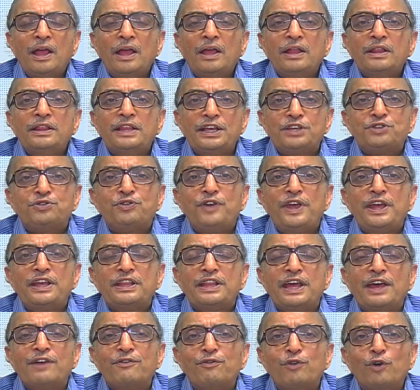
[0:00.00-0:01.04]
This week,
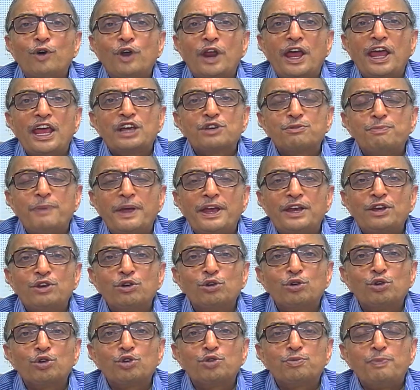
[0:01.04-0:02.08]
therefore, I expect you
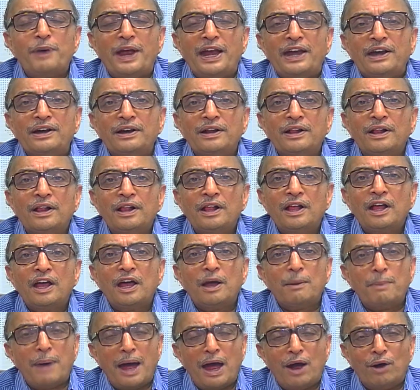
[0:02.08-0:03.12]
to spend
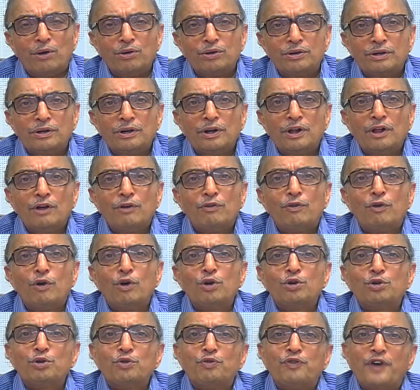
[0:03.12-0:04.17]
about
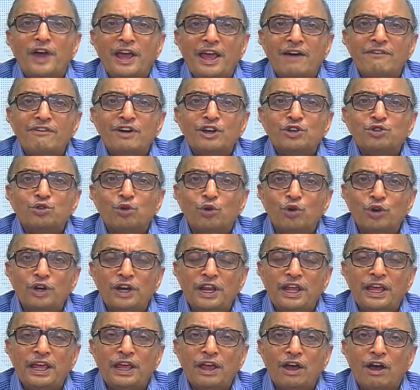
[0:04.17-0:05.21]
4 to 5 hours
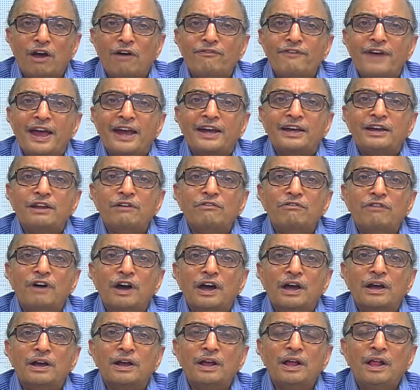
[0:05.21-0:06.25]
only of active
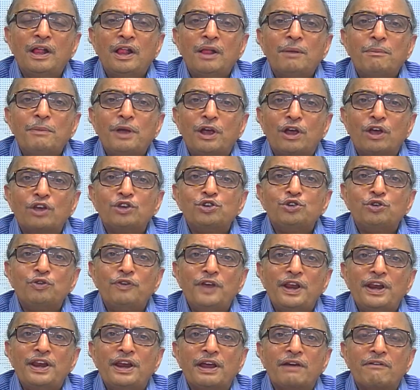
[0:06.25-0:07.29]
work, because you
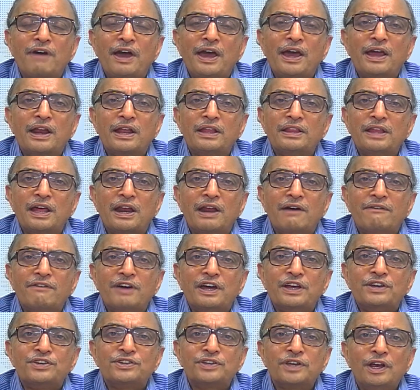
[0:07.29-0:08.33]
will require other
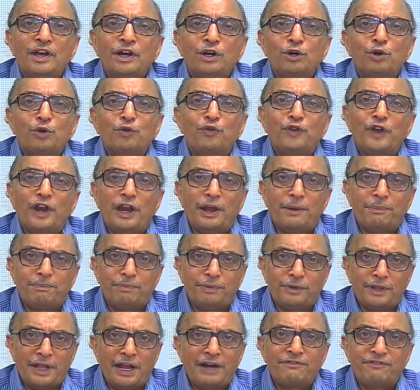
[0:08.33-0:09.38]
hours to fill up
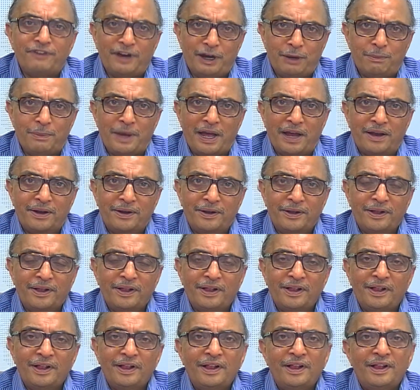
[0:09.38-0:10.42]
that feedback.
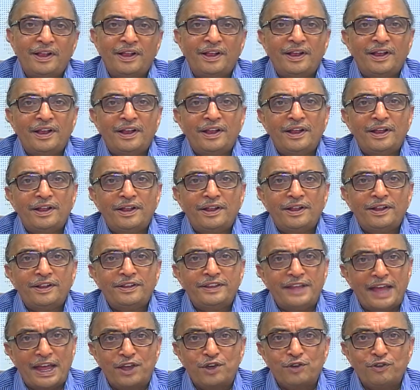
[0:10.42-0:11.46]

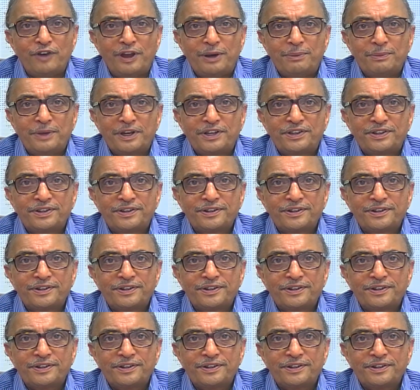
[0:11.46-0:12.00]
Thank you very much.